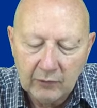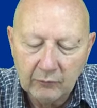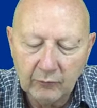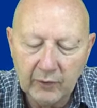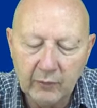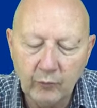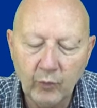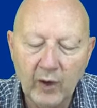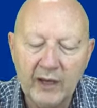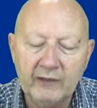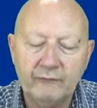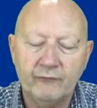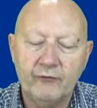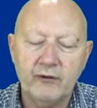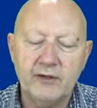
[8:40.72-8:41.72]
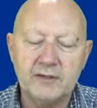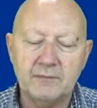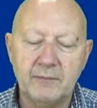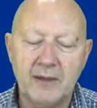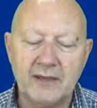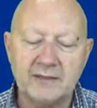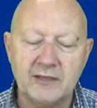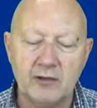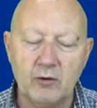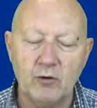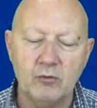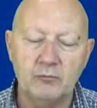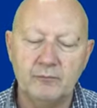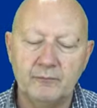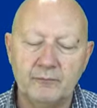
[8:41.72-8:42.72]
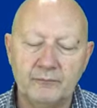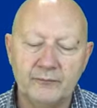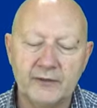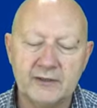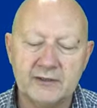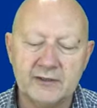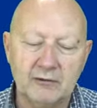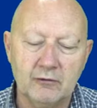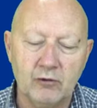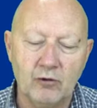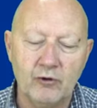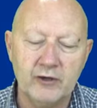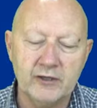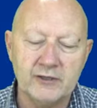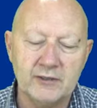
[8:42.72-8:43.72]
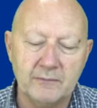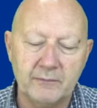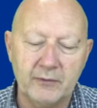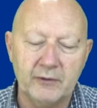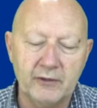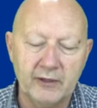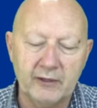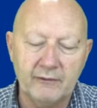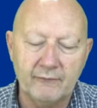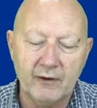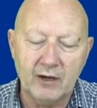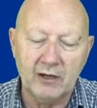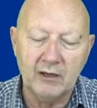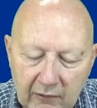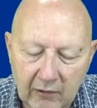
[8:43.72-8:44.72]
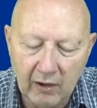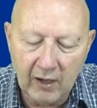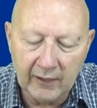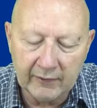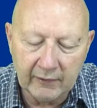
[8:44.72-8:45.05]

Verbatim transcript: We wait for this blessed hope this glorious appearing of our God,